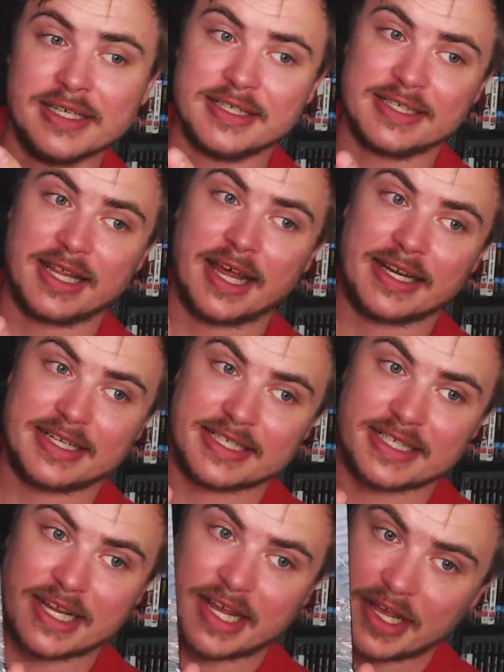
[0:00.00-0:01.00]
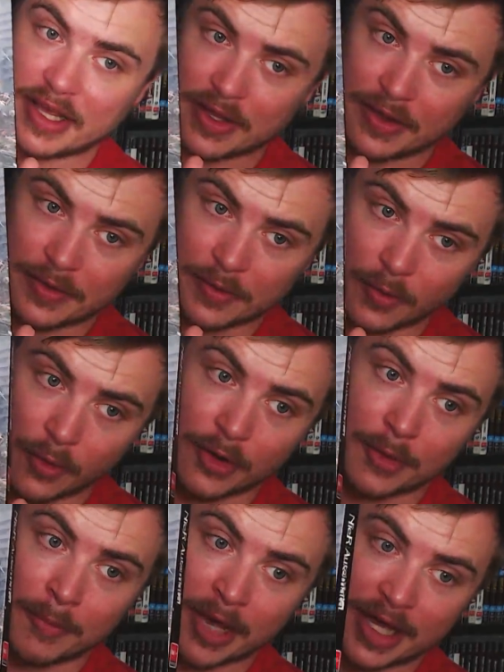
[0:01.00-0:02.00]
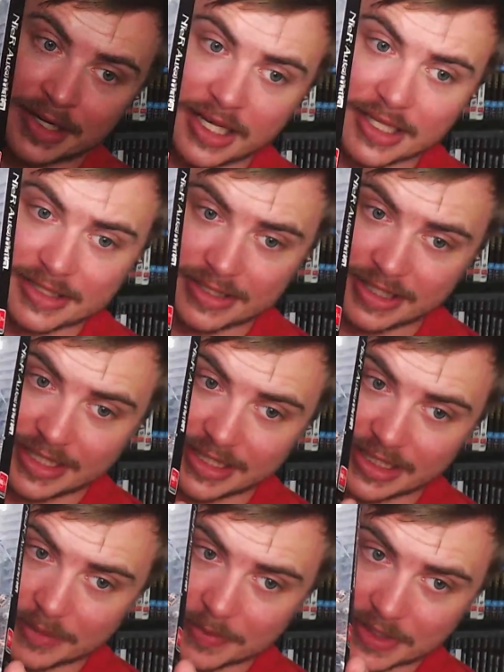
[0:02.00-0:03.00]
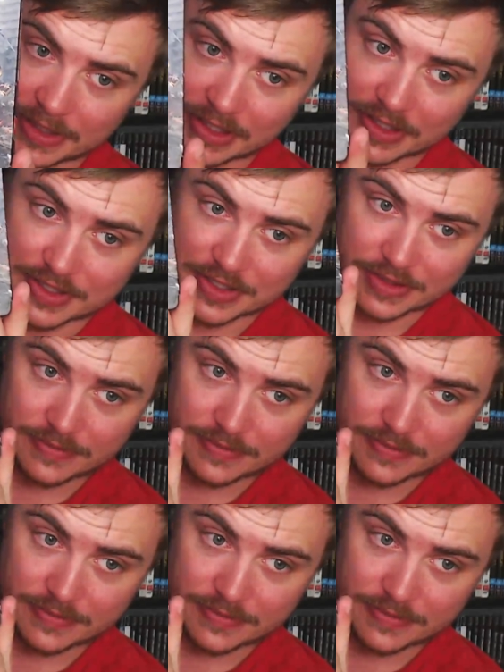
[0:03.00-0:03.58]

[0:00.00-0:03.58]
So that is Near Automata, the limited edition.